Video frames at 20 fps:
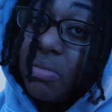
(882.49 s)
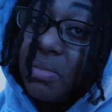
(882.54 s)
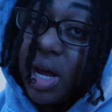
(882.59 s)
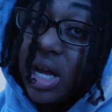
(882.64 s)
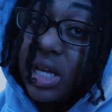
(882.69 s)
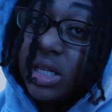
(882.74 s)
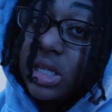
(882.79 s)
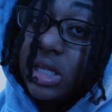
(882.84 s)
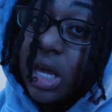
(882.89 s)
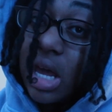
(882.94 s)

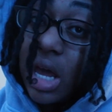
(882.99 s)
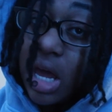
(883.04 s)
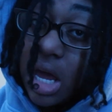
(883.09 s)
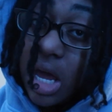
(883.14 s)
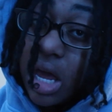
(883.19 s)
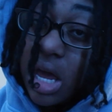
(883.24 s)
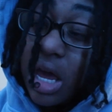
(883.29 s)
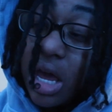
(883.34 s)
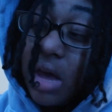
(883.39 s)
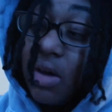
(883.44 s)
my
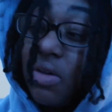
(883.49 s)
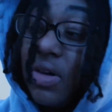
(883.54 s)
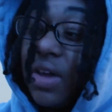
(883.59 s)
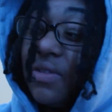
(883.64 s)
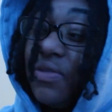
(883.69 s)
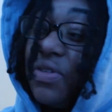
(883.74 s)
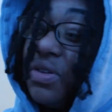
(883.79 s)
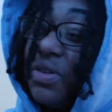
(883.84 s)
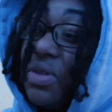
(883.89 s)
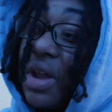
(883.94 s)
scale,
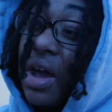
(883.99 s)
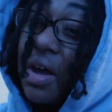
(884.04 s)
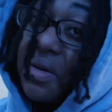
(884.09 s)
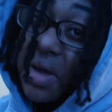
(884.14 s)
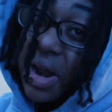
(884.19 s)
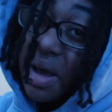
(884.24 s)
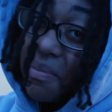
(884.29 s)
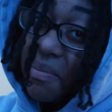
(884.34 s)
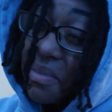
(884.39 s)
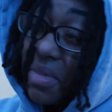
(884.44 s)
if you know
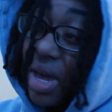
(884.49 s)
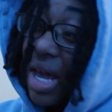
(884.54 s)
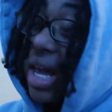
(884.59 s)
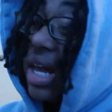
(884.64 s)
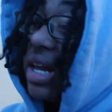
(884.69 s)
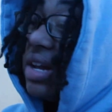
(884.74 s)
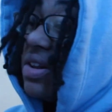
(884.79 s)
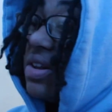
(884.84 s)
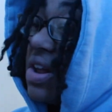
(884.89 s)
what I mean.